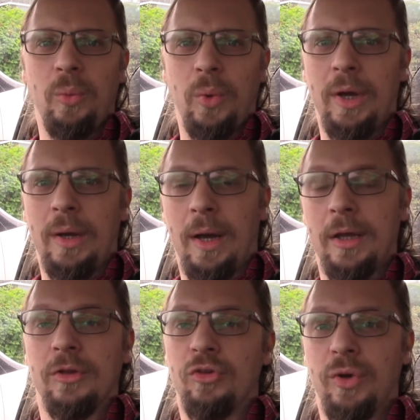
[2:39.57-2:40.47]
where I
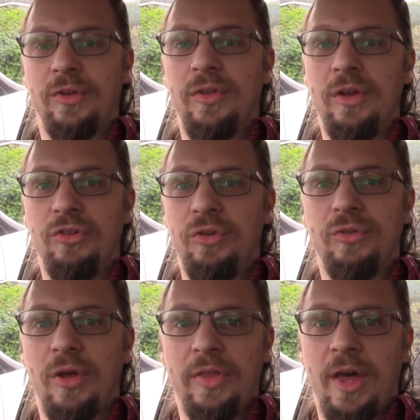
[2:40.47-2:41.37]
can address the
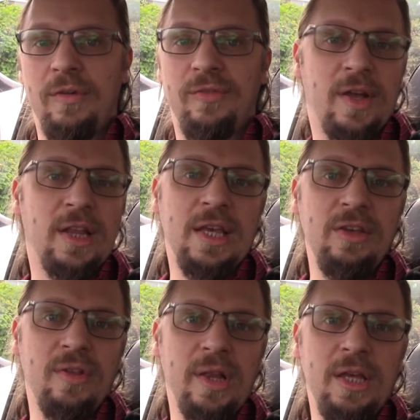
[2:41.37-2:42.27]
issues that are there fairly
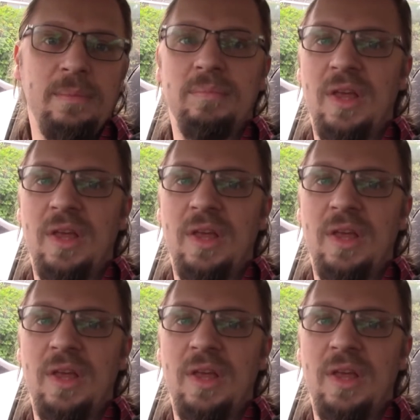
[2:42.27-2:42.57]
easily.